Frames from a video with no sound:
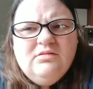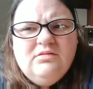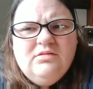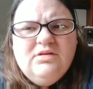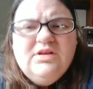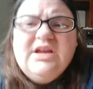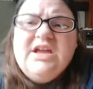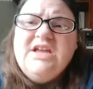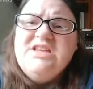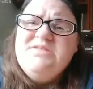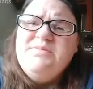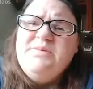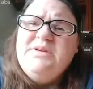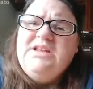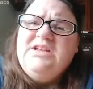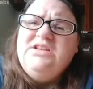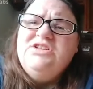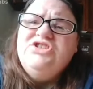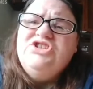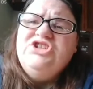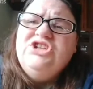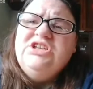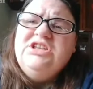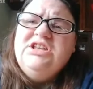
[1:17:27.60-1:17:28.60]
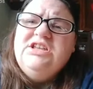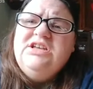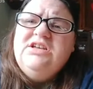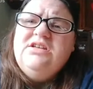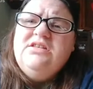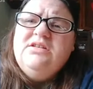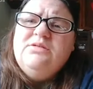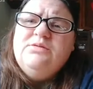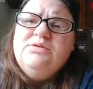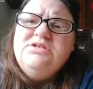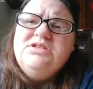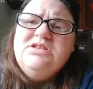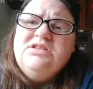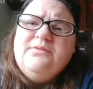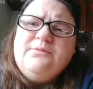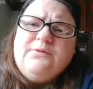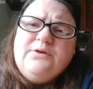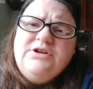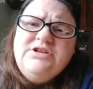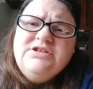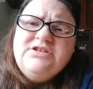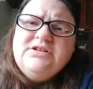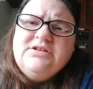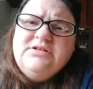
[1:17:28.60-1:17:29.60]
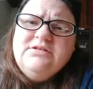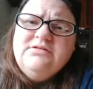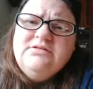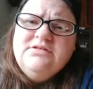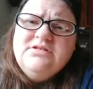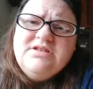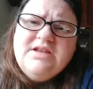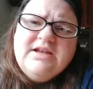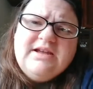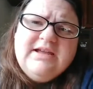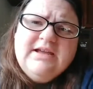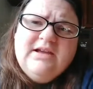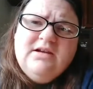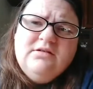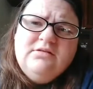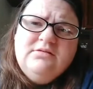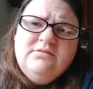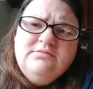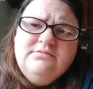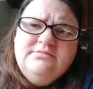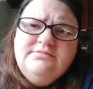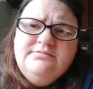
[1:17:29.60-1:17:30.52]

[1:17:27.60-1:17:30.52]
The kids have been eating chili that was in the freezer. Does that count?